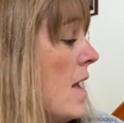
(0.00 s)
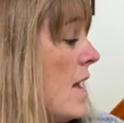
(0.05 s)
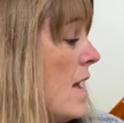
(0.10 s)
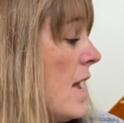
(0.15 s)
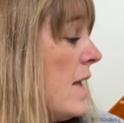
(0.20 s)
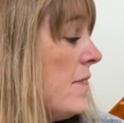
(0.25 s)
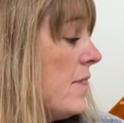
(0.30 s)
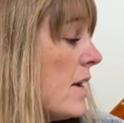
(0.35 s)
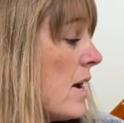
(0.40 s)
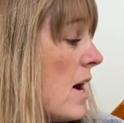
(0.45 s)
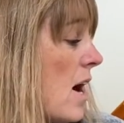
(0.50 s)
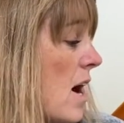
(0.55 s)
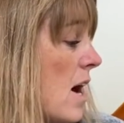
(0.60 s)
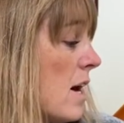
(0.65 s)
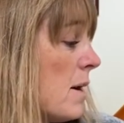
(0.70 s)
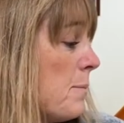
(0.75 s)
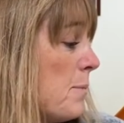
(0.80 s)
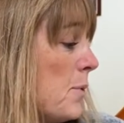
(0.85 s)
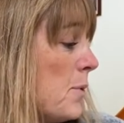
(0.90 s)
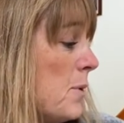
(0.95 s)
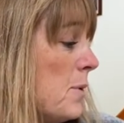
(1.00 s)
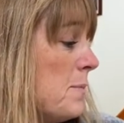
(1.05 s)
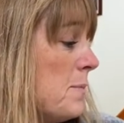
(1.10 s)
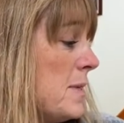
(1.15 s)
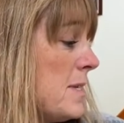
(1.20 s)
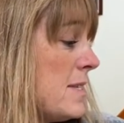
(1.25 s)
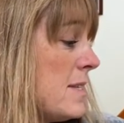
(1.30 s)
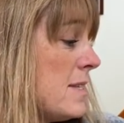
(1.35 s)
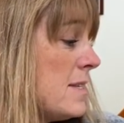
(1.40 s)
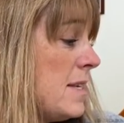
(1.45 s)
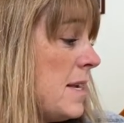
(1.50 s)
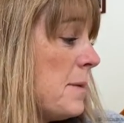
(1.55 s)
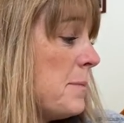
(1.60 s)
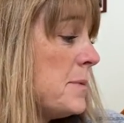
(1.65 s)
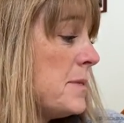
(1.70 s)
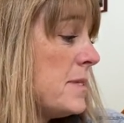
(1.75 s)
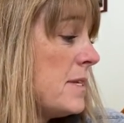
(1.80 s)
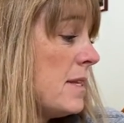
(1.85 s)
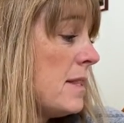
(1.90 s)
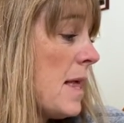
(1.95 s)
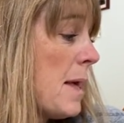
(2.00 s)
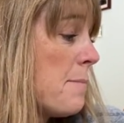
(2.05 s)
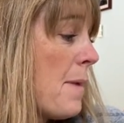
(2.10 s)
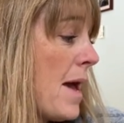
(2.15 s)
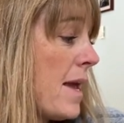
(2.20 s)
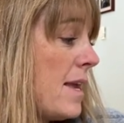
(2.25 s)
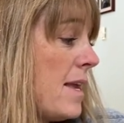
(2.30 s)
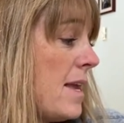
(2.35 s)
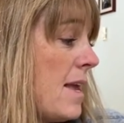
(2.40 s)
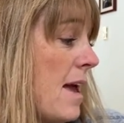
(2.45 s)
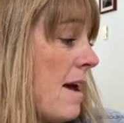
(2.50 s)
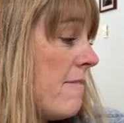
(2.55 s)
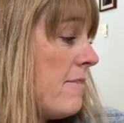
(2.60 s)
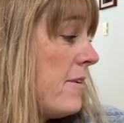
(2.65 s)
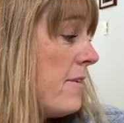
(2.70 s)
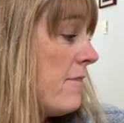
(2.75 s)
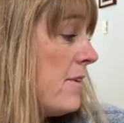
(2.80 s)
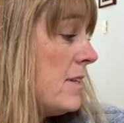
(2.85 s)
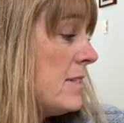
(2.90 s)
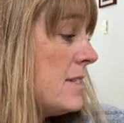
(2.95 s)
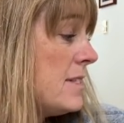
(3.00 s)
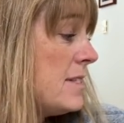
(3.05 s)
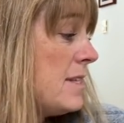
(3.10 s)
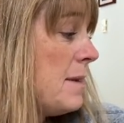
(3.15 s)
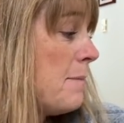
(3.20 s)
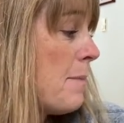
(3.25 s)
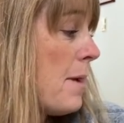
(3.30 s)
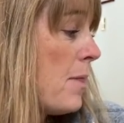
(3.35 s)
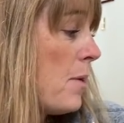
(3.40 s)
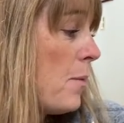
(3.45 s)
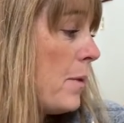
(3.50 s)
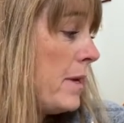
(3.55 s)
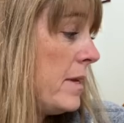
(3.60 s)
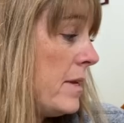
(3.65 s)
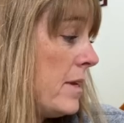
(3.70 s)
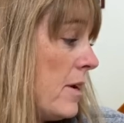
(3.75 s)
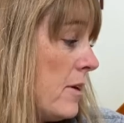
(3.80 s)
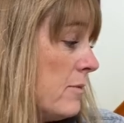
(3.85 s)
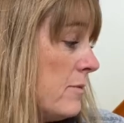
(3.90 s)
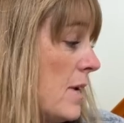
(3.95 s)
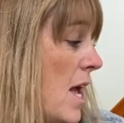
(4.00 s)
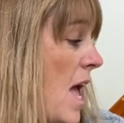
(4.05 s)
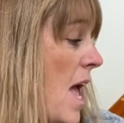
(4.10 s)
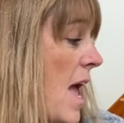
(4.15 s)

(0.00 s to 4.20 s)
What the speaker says: In the carpool, Mrs. Gibson let Becky have the front seat by the window.